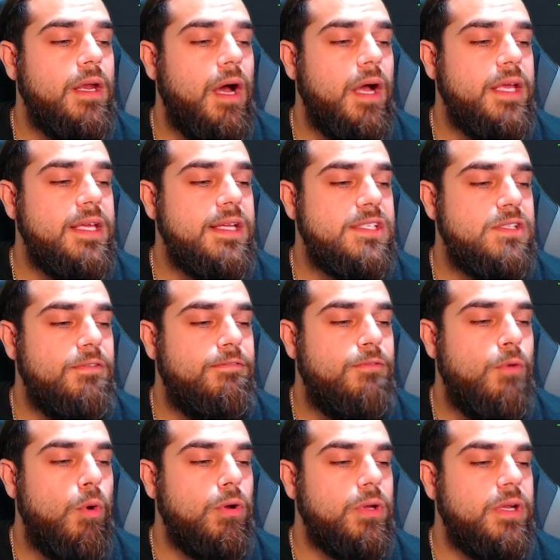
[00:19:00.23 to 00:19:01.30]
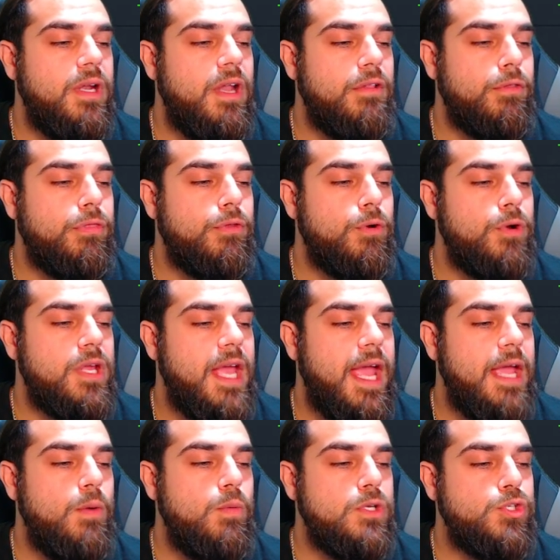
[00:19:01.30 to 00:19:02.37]
he gets the 4, he'll get another
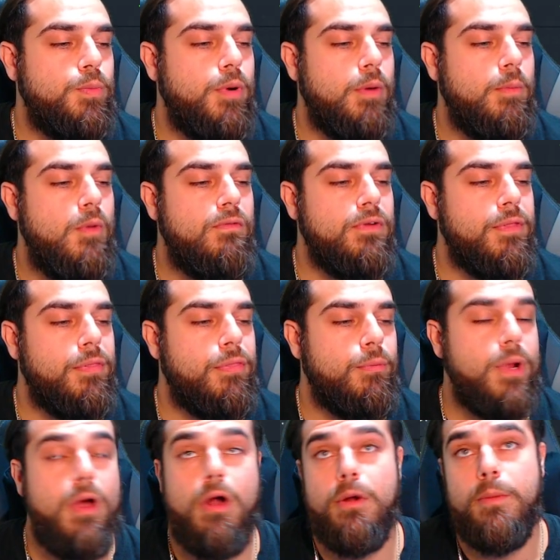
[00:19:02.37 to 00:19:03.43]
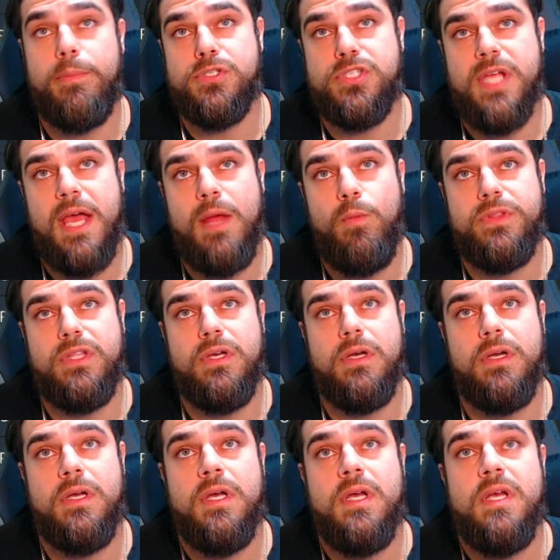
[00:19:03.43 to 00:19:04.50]
38, which will put him over the 300% with
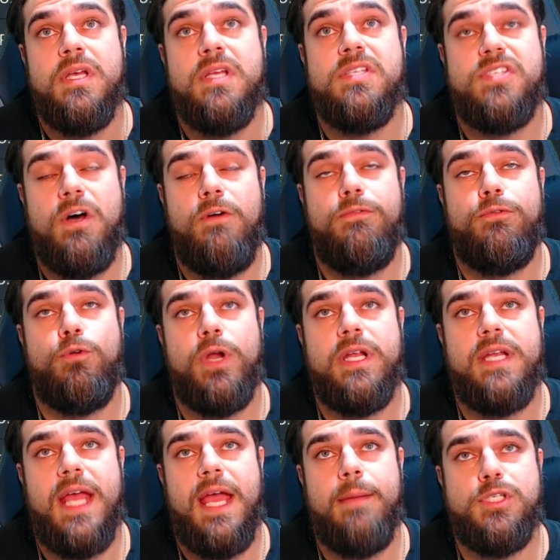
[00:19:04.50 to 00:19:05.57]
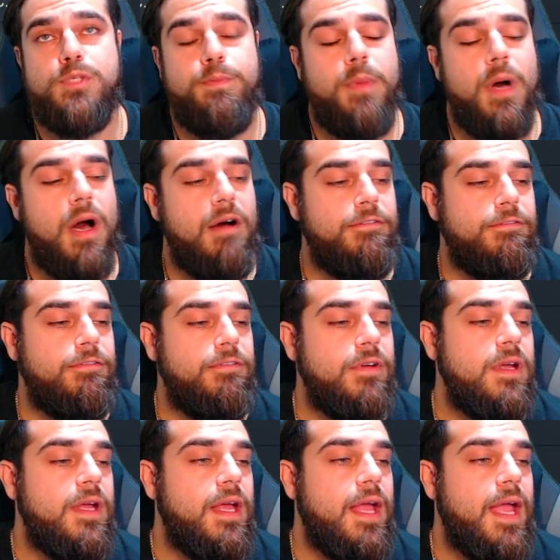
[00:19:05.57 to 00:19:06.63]
the self crit damage buff
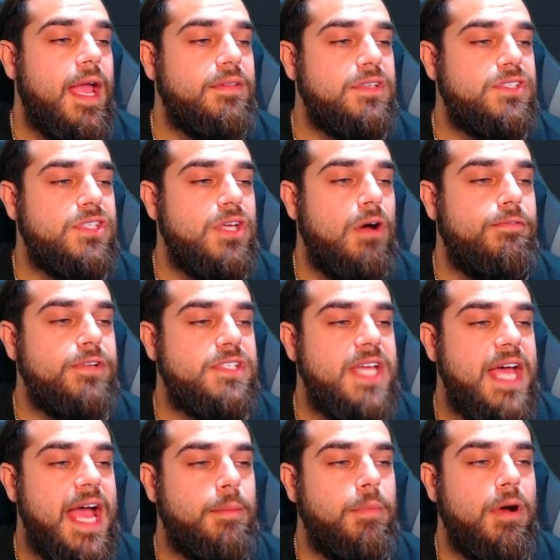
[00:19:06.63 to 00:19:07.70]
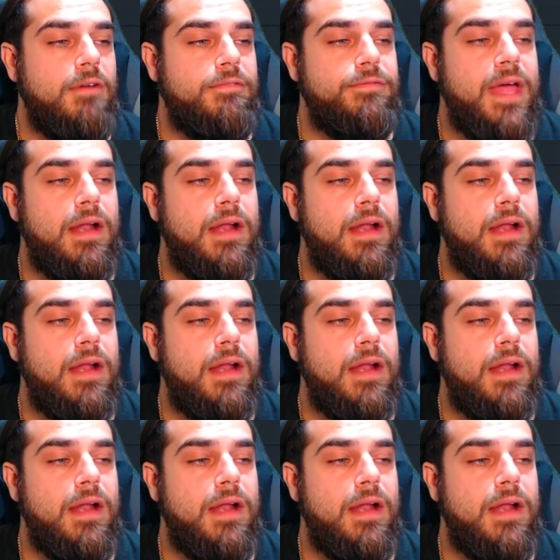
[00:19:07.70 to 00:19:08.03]
and the self attack buff.